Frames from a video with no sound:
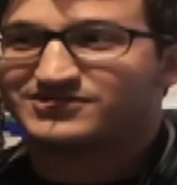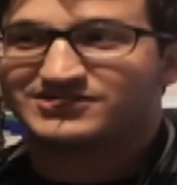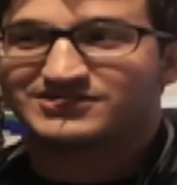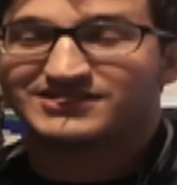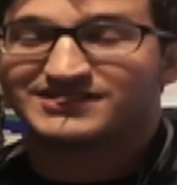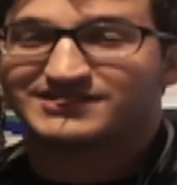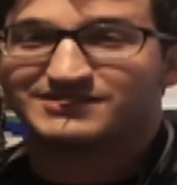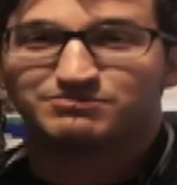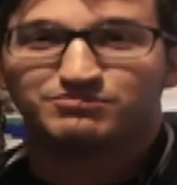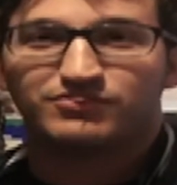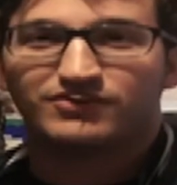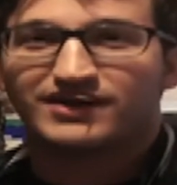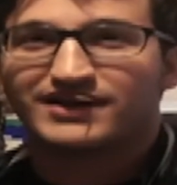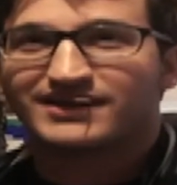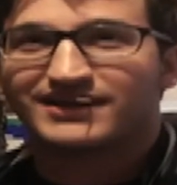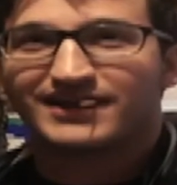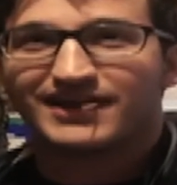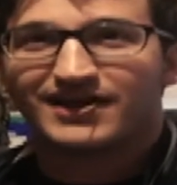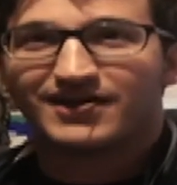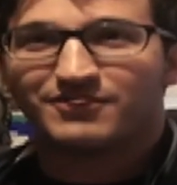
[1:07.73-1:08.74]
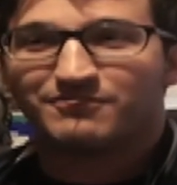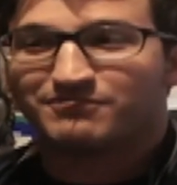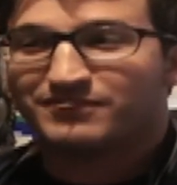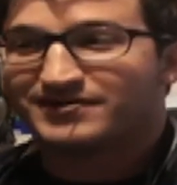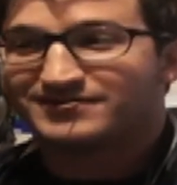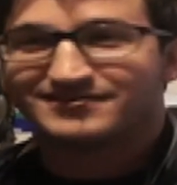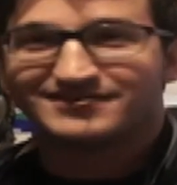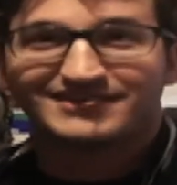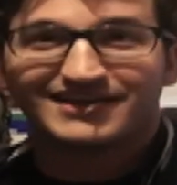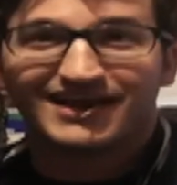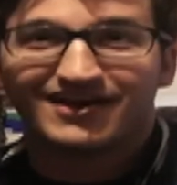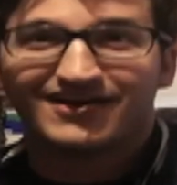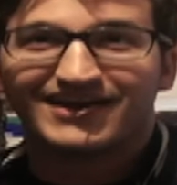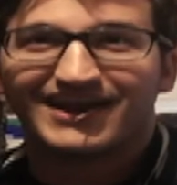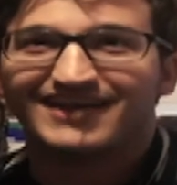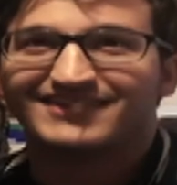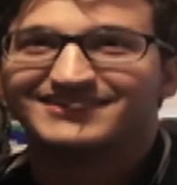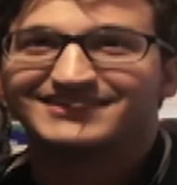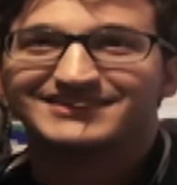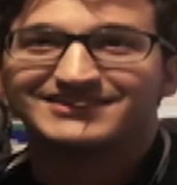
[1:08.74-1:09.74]
just gonna break it out, bust it out,
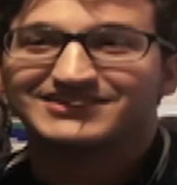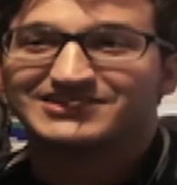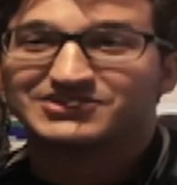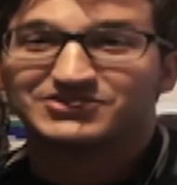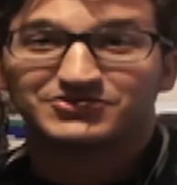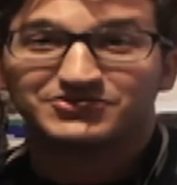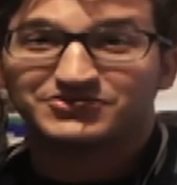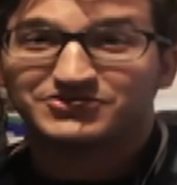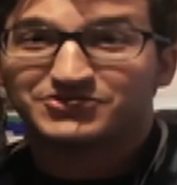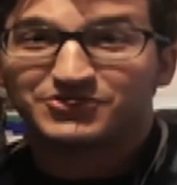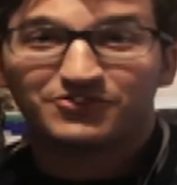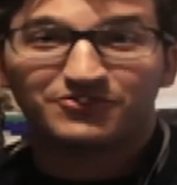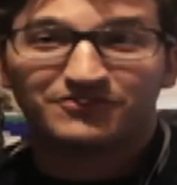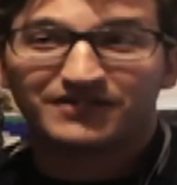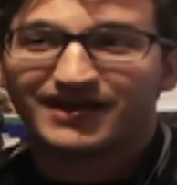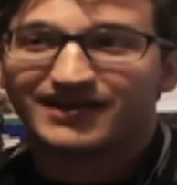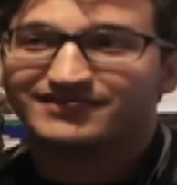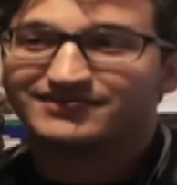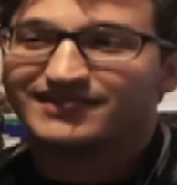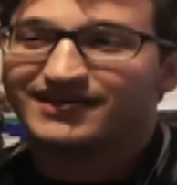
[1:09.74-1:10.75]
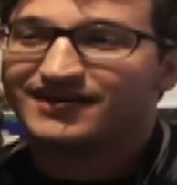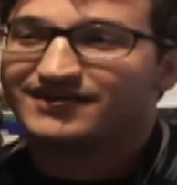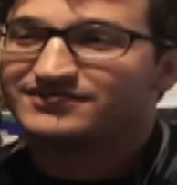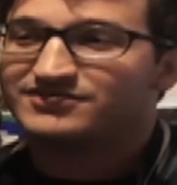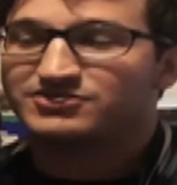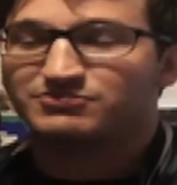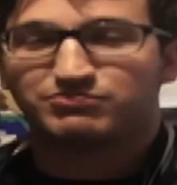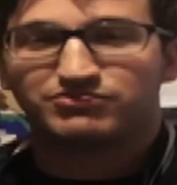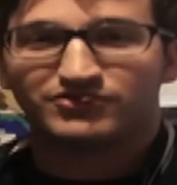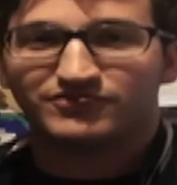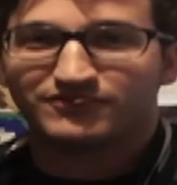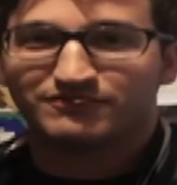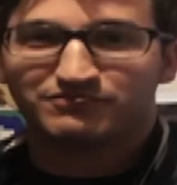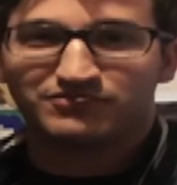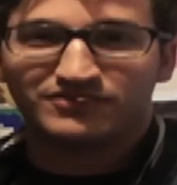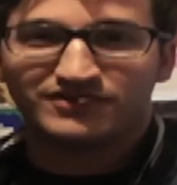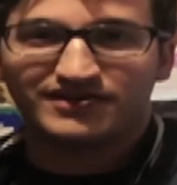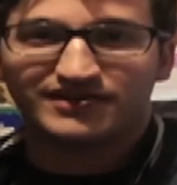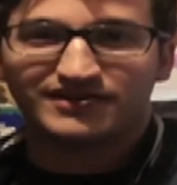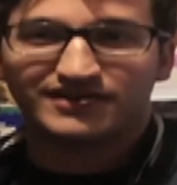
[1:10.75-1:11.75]
and then they're just gonna do it right in there to prove a
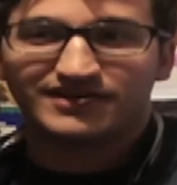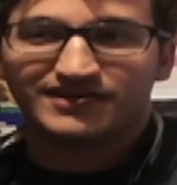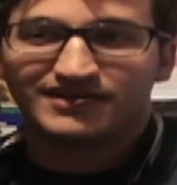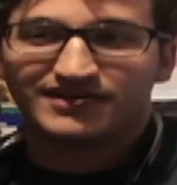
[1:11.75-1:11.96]
point.